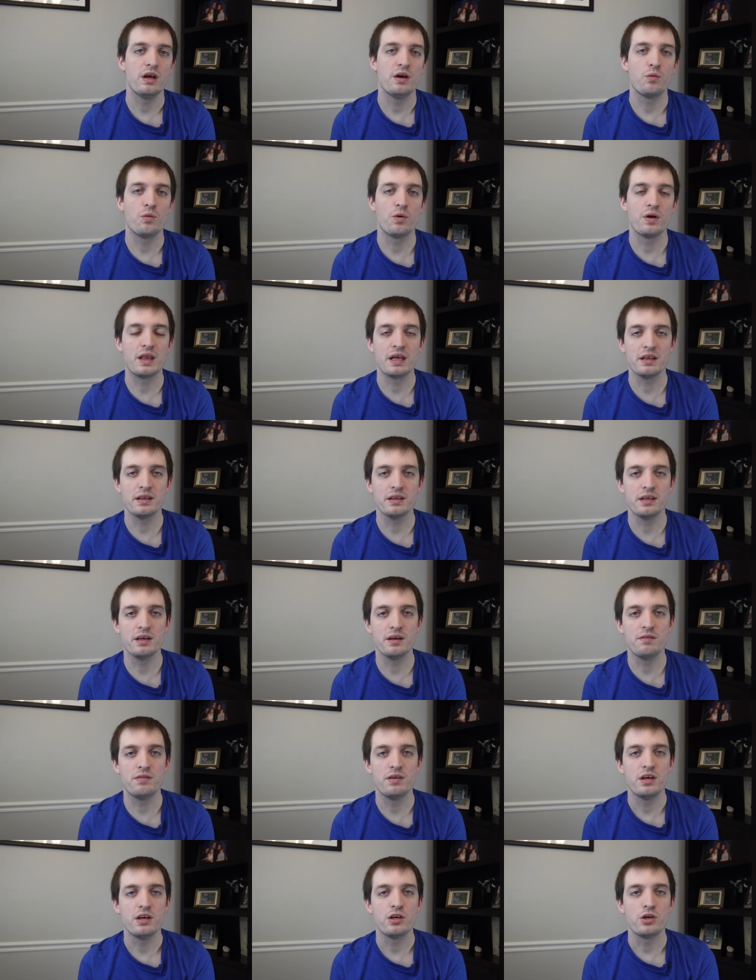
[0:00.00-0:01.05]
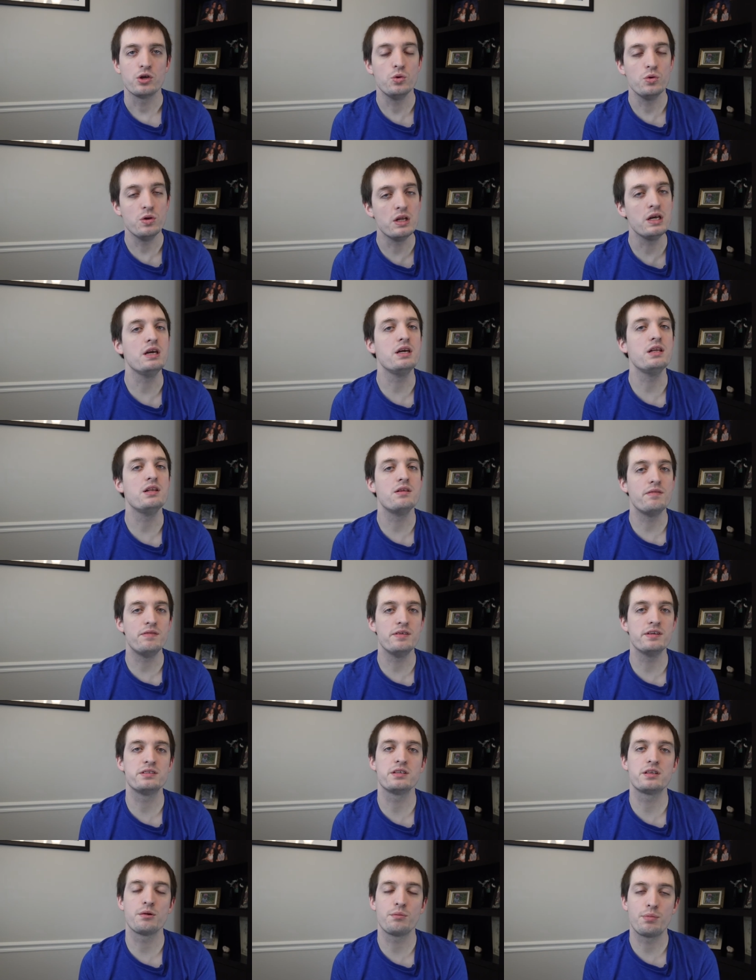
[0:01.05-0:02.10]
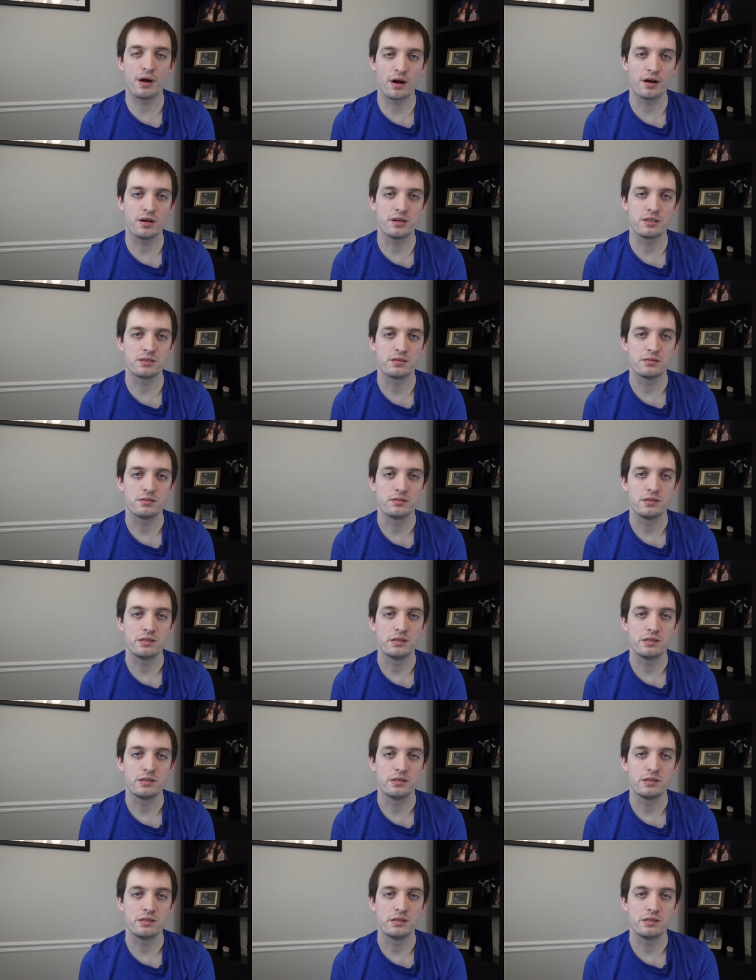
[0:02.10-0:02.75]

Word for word: where they live, you need to visit the parents.